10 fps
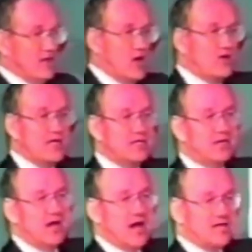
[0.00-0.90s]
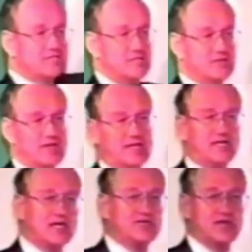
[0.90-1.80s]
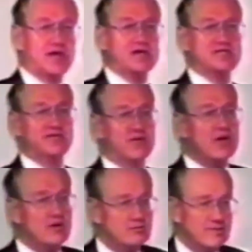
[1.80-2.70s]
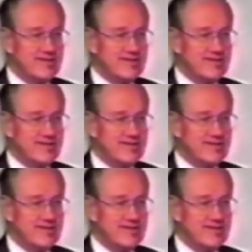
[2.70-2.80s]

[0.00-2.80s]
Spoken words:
owning the car doesn't do you any good if the car is never home.